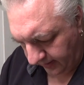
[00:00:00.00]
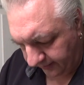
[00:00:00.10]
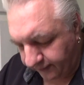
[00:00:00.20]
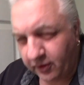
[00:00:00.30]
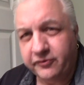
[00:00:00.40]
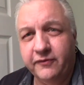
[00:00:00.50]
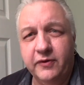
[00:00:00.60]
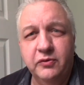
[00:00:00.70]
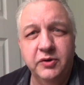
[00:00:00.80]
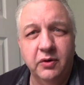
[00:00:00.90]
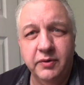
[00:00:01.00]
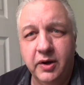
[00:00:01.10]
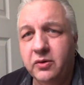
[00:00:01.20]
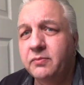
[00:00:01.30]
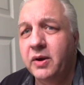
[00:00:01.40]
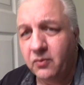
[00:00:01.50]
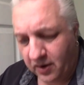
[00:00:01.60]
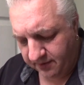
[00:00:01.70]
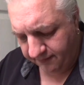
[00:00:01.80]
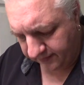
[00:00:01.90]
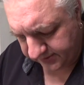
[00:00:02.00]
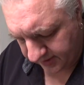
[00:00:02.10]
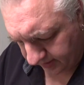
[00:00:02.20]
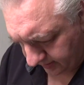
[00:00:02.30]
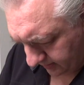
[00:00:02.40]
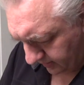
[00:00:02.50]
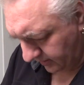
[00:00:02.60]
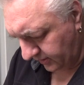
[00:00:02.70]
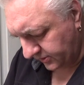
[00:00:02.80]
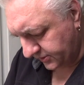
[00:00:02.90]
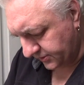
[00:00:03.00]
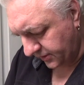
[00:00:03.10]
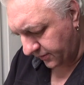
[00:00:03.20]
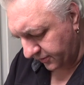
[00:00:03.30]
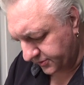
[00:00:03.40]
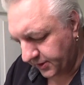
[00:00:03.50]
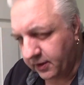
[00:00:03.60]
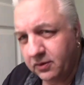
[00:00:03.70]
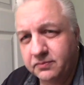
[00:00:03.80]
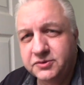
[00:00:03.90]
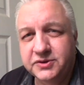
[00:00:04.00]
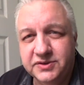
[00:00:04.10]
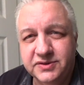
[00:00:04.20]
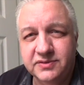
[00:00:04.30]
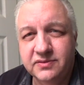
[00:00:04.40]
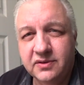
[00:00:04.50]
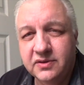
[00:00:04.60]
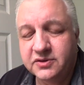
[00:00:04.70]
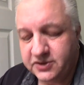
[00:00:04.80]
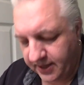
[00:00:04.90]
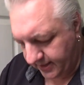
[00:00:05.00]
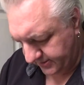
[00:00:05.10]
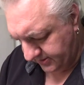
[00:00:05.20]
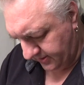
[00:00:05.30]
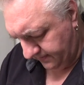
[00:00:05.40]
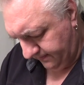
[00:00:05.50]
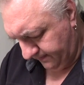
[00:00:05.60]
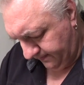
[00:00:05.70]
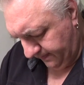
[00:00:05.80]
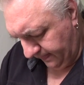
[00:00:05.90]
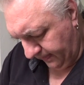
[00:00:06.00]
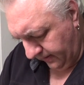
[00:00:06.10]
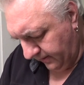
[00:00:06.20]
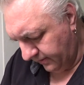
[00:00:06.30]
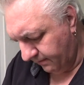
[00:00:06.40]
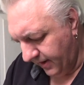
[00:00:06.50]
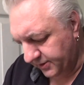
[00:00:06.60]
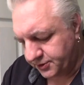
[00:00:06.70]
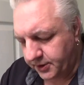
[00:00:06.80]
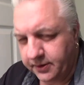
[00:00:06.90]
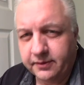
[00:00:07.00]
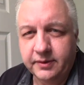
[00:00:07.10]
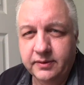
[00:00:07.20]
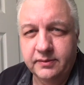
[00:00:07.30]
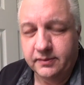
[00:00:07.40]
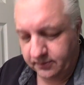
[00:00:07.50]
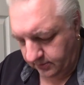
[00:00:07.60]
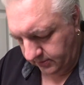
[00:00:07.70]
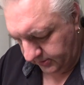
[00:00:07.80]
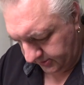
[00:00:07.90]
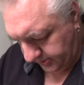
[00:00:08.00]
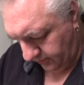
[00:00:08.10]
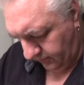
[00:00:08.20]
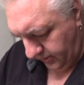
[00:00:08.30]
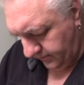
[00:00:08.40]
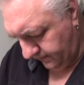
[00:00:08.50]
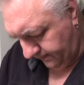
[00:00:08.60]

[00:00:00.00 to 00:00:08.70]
And for those of you who don't know, my wife is she's in a nursing home. She has dementia and so on.